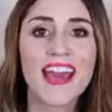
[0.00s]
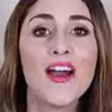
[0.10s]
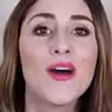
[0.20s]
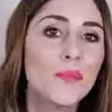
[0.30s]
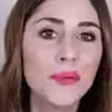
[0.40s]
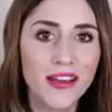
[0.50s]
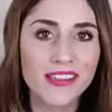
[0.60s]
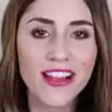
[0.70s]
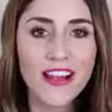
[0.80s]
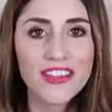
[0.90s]
I hope you
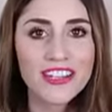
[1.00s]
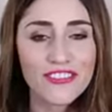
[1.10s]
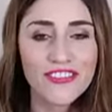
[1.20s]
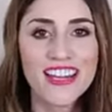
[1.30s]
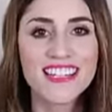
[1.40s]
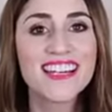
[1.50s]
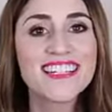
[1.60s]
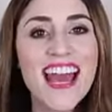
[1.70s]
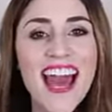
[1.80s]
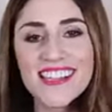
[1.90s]
guys are having a
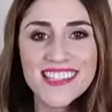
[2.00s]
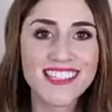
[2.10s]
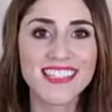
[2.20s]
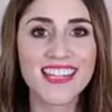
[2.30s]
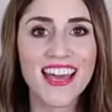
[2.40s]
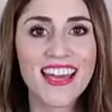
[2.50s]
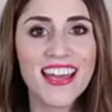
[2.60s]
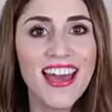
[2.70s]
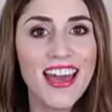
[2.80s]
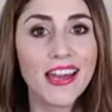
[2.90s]
fantastic day,